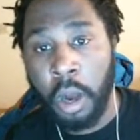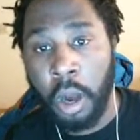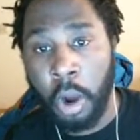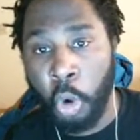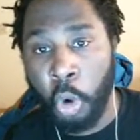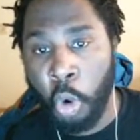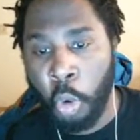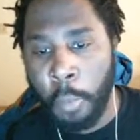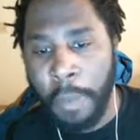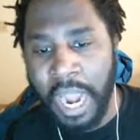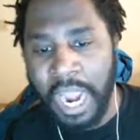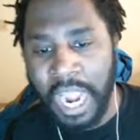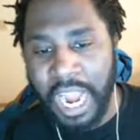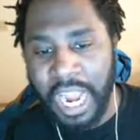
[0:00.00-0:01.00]
Oh
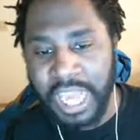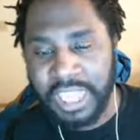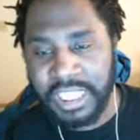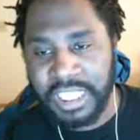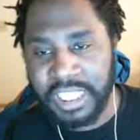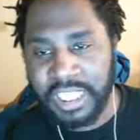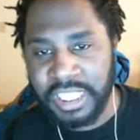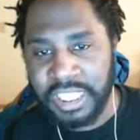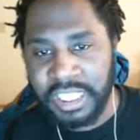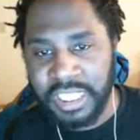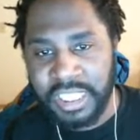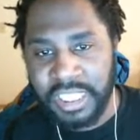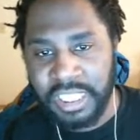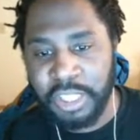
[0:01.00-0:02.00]
my gosh.
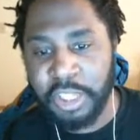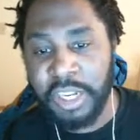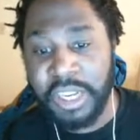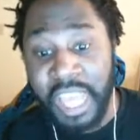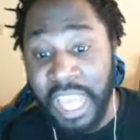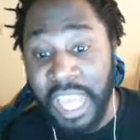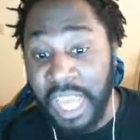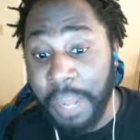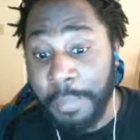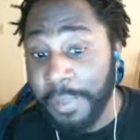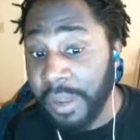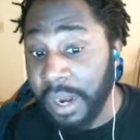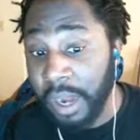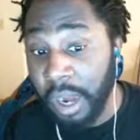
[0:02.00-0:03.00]
You're dead,
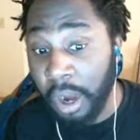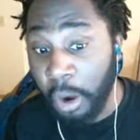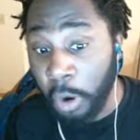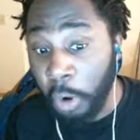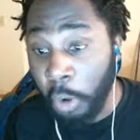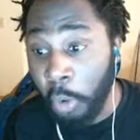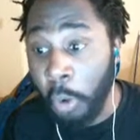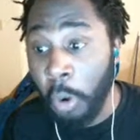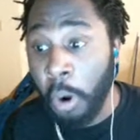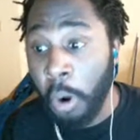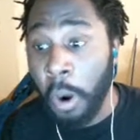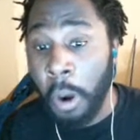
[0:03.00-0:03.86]
but oh